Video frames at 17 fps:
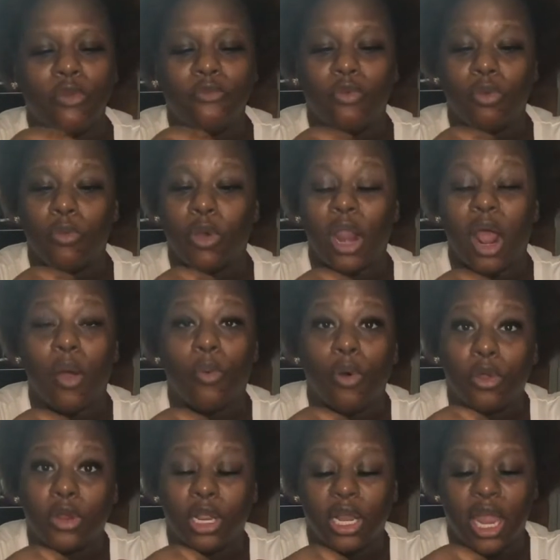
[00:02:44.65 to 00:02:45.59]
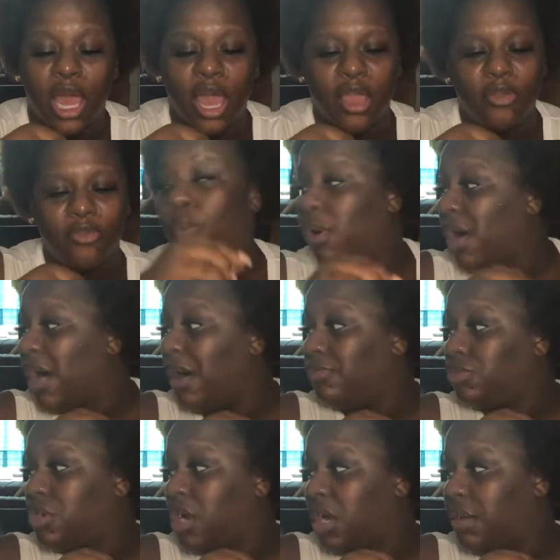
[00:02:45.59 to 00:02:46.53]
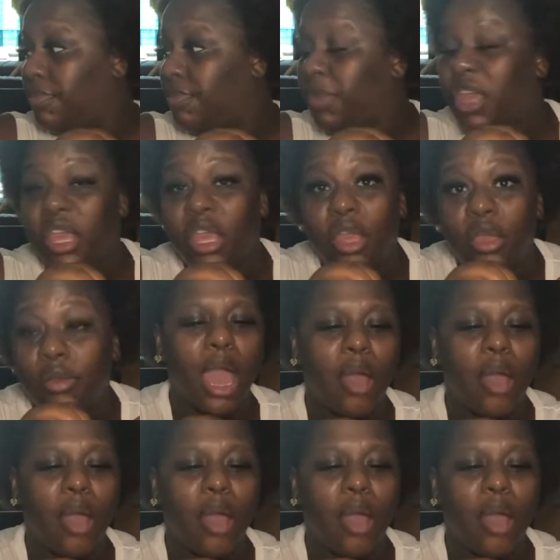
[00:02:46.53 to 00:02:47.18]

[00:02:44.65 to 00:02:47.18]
from what I want in life, where I'm trying to be.